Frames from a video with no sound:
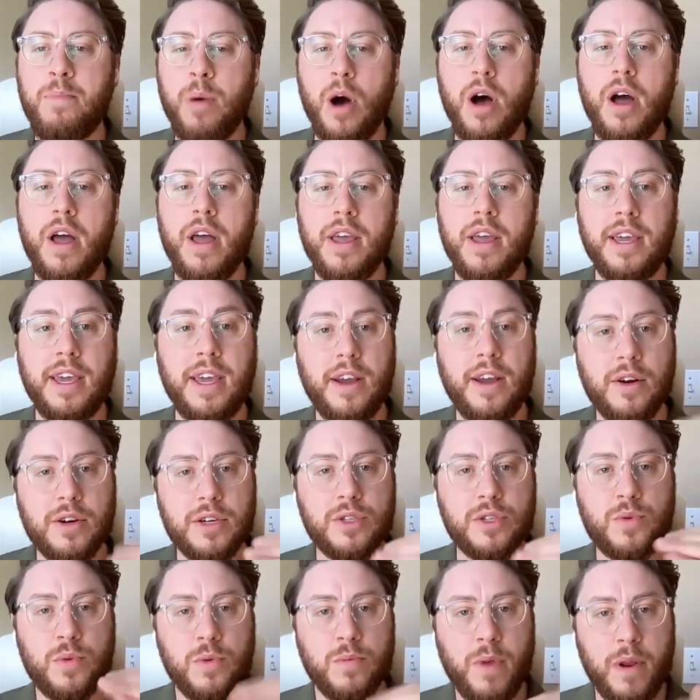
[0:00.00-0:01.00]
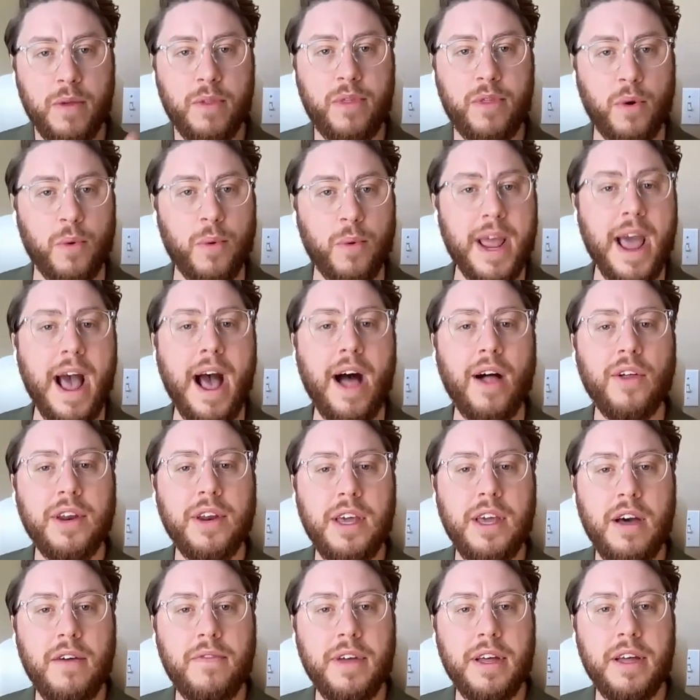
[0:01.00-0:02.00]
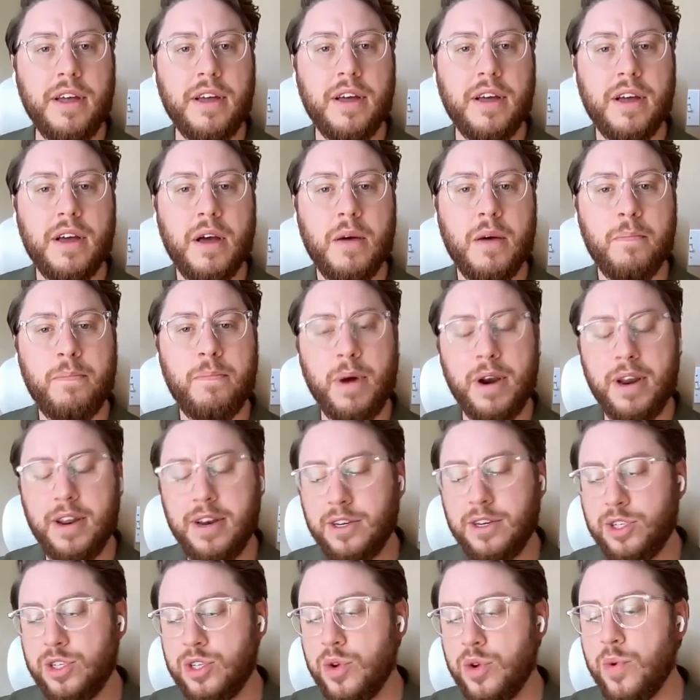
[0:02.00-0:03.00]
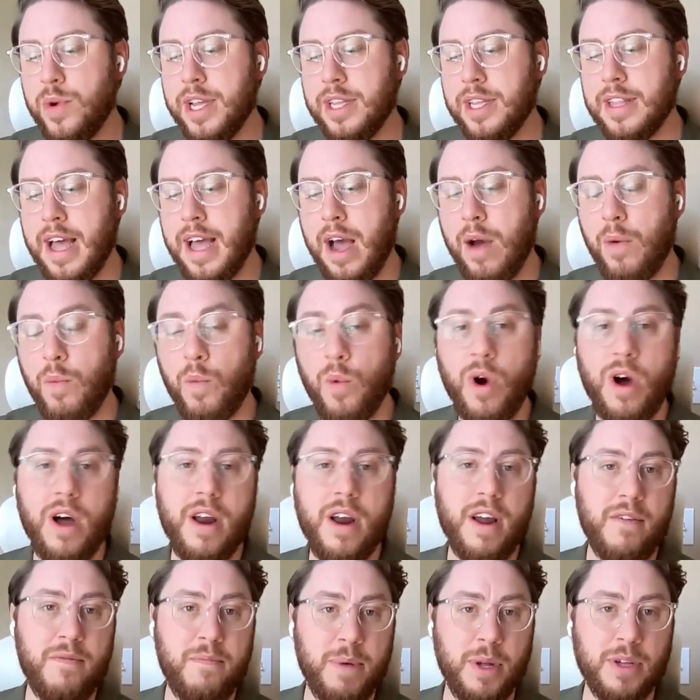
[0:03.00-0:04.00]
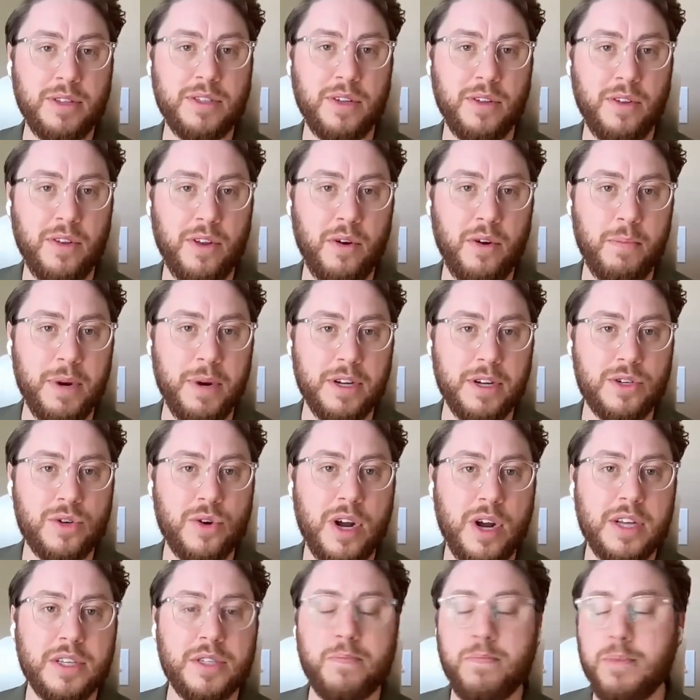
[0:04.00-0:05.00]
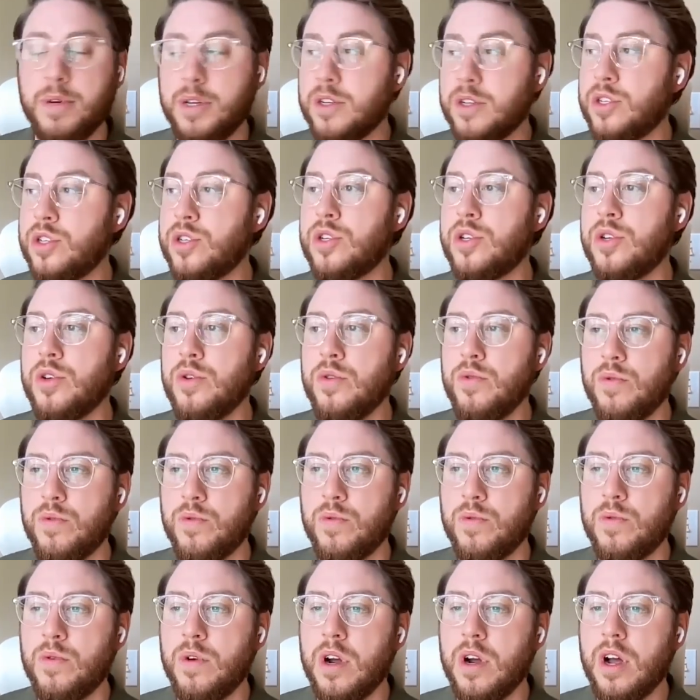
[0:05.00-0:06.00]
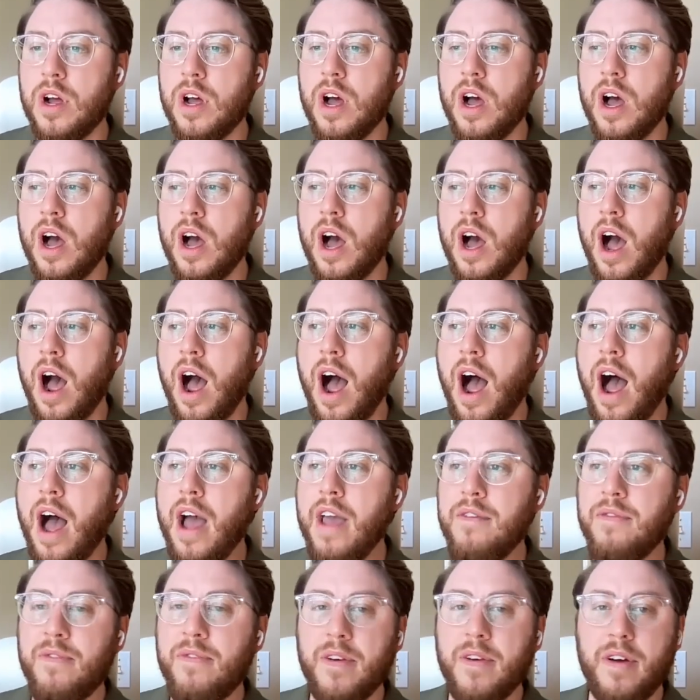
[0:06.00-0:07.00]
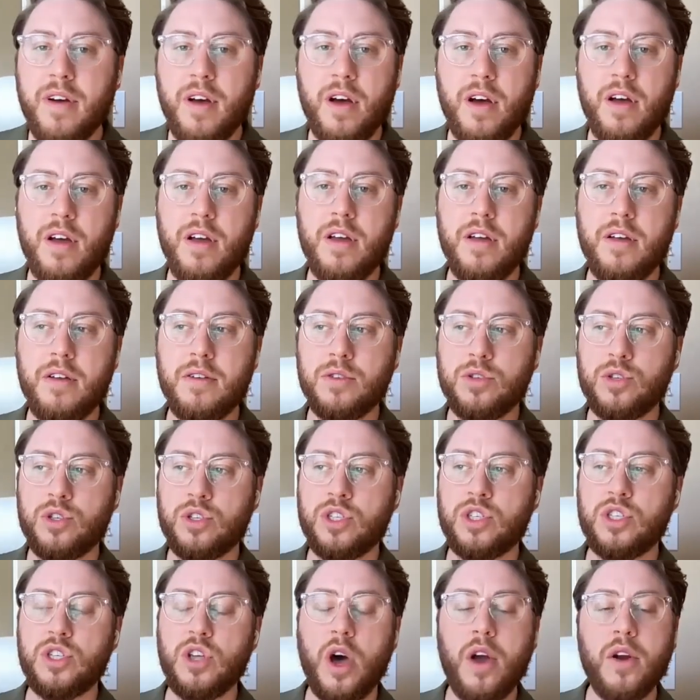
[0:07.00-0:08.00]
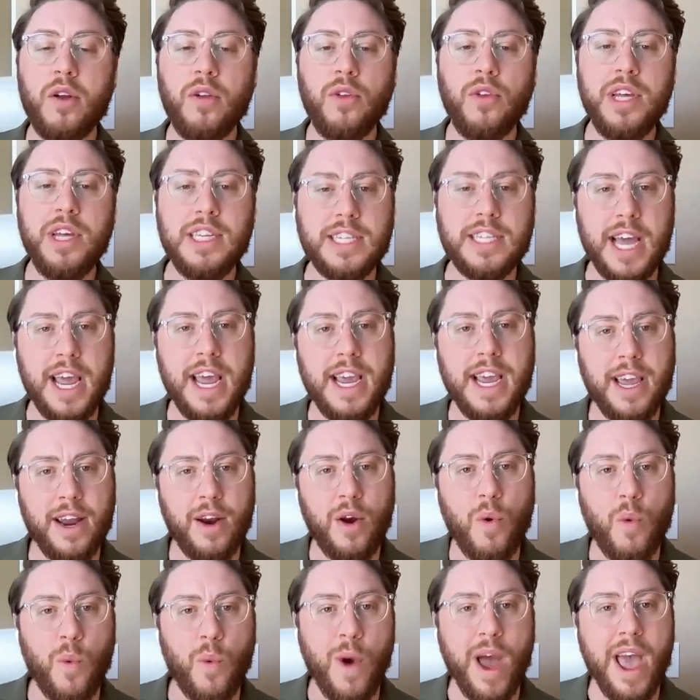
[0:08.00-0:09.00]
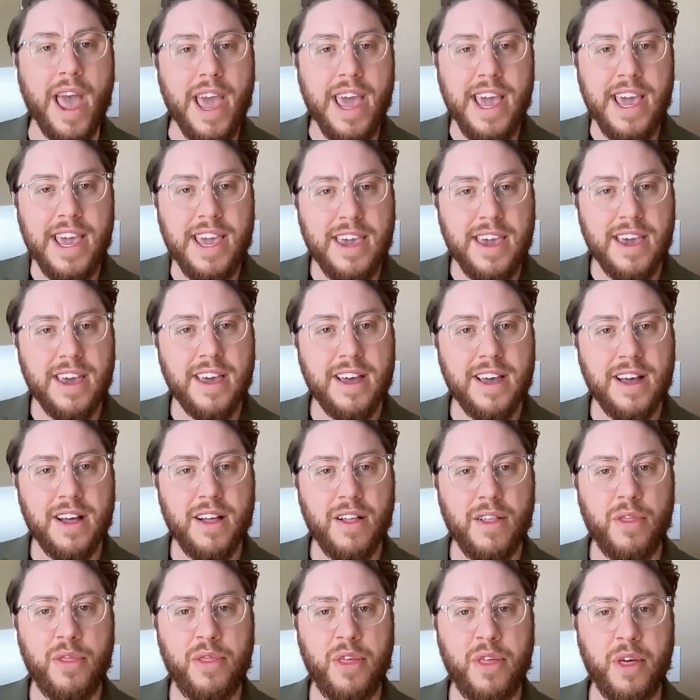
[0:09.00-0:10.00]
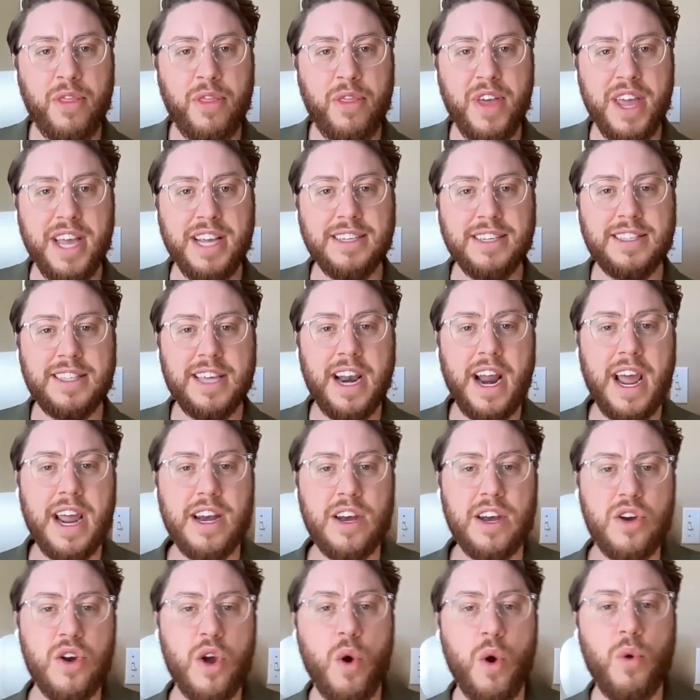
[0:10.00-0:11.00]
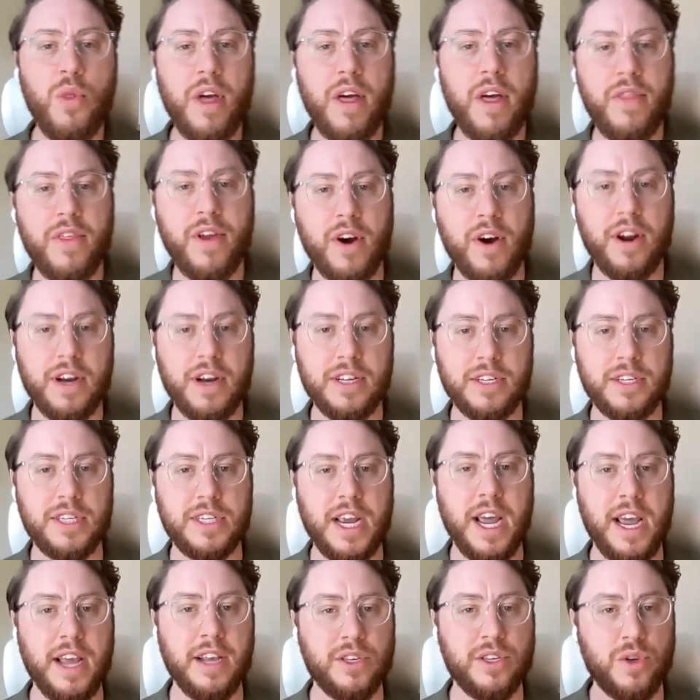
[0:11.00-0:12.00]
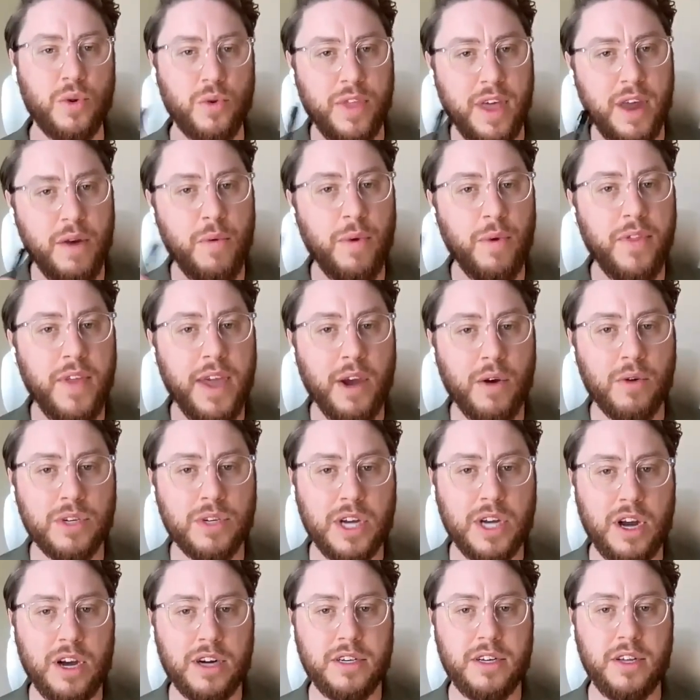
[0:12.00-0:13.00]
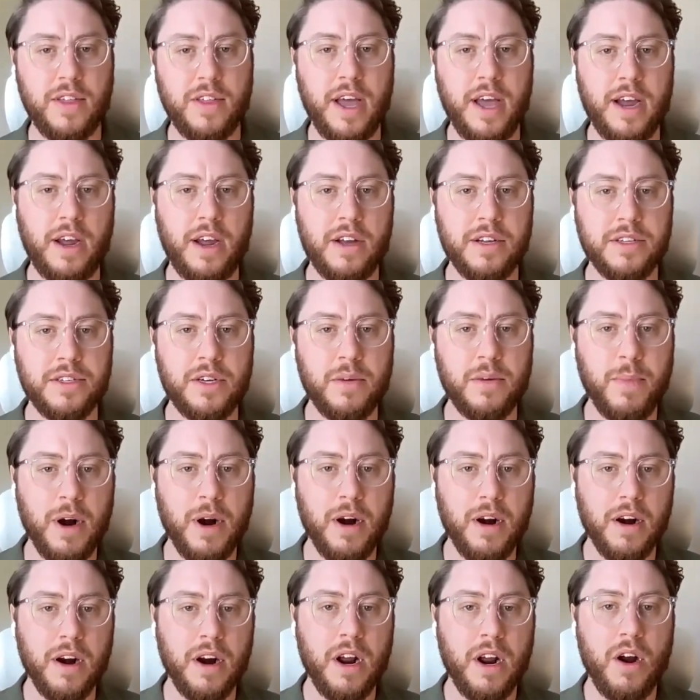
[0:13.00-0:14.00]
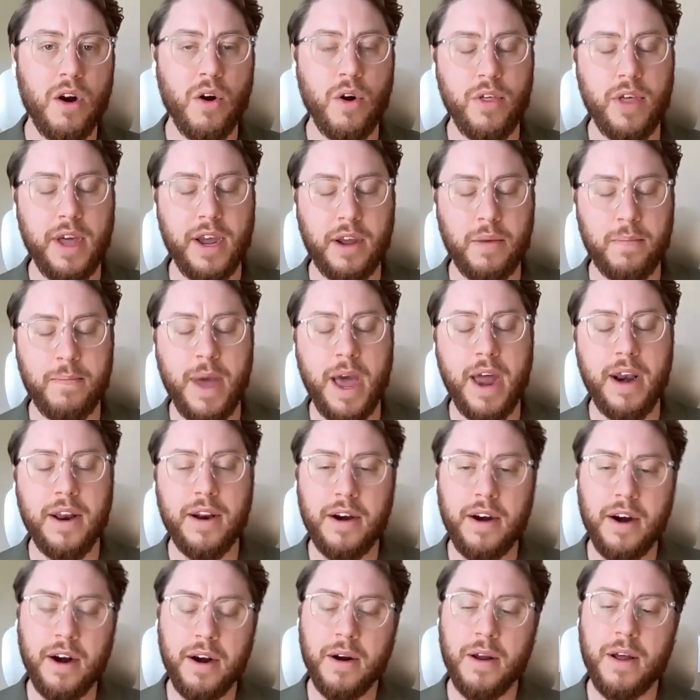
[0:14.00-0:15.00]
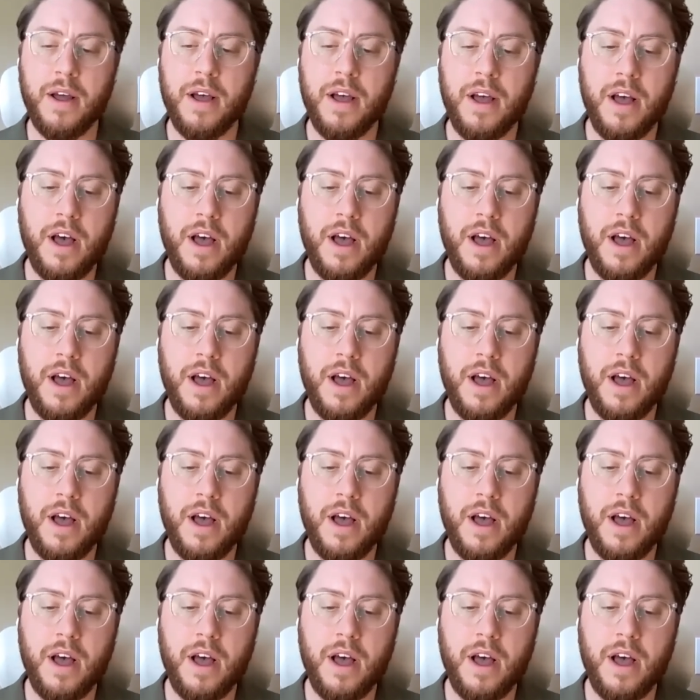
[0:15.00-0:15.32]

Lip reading: But here's the reality of it. But in doing that, one, I've built a little bit of trust. But two, I've subtly taken away the things that I know that they're going to say. So then when they go talk to that customer, or that competitor,